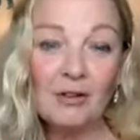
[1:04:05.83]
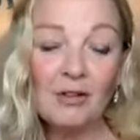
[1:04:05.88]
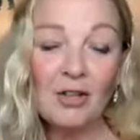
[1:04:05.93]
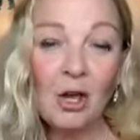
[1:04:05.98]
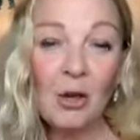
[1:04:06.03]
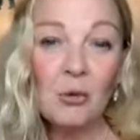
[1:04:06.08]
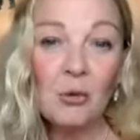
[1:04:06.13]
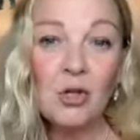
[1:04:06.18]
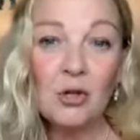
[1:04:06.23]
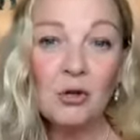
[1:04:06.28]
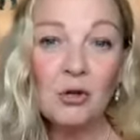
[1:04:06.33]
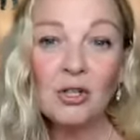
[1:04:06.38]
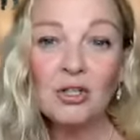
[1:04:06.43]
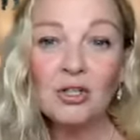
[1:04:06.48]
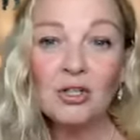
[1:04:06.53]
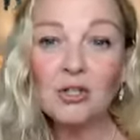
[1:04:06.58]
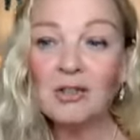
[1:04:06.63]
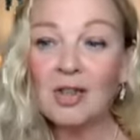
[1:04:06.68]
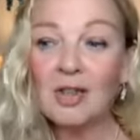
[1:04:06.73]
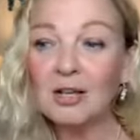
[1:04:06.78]
No, you could
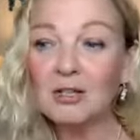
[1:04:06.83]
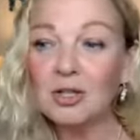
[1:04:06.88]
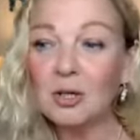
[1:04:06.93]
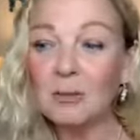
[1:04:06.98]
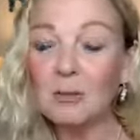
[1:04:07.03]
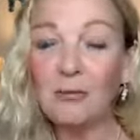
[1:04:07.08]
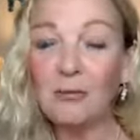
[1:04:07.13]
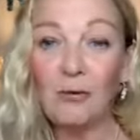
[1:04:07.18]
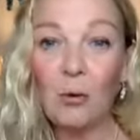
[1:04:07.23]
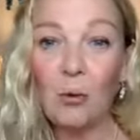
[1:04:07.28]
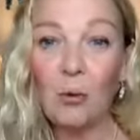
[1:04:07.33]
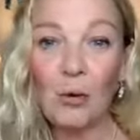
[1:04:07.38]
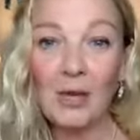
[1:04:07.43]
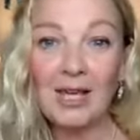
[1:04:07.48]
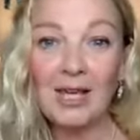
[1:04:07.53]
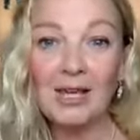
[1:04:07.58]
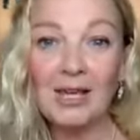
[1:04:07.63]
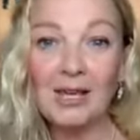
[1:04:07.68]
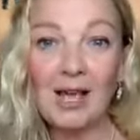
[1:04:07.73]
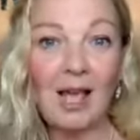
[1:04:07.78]
do that job for a
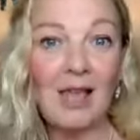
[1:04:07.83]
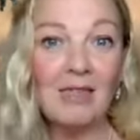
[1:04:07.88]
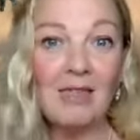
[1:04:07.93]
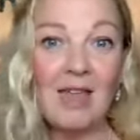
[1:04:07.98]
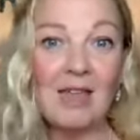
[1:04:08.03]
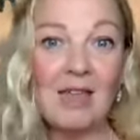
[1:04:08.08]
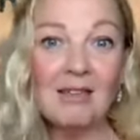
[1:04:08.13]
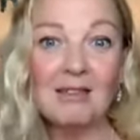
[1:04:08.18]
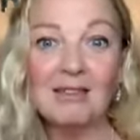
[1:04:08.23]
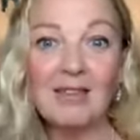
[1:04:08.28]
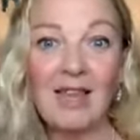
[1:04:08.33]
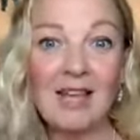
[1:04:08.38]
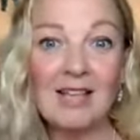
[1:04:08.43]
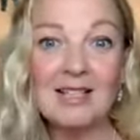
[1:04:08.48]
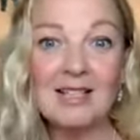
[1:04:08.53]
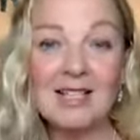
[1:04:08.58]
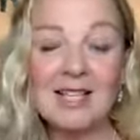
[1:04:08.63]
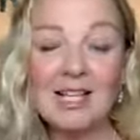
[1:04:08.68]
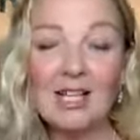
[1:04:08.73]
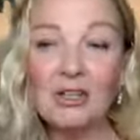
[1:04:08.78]
week and then
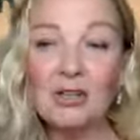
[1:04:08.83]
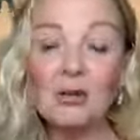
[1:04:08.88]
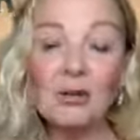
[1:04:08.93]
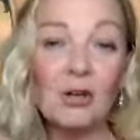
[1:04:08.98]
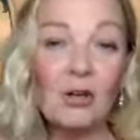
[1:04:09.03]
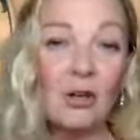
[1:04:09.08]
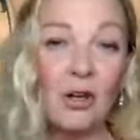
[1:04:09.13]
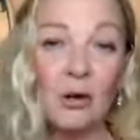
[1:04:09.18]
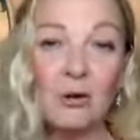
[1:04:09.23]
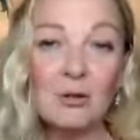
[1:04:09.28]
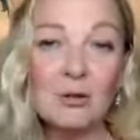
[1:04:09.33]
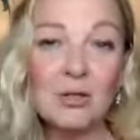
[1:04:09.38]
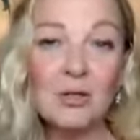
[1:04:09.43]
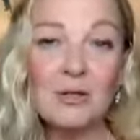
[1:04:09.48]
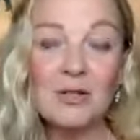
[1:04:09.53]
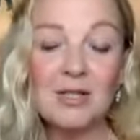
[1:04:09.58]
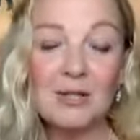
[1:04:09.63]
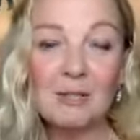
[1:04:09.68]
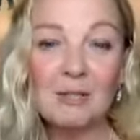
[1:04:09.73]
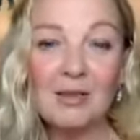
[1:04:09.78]
that's it. You could go and do
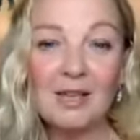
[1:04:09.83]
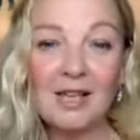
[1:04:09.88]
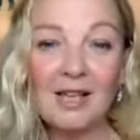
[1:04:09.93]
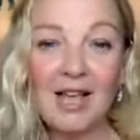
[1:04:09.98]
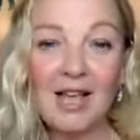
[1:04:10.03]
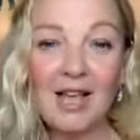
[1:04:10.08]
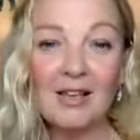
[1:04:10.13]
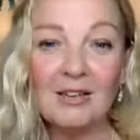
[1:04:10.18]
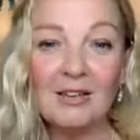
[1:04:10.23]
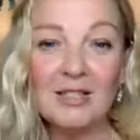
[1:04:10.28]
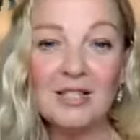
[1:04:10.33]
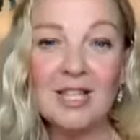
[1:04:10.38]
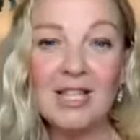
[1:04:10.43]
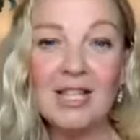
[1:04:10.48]
something else.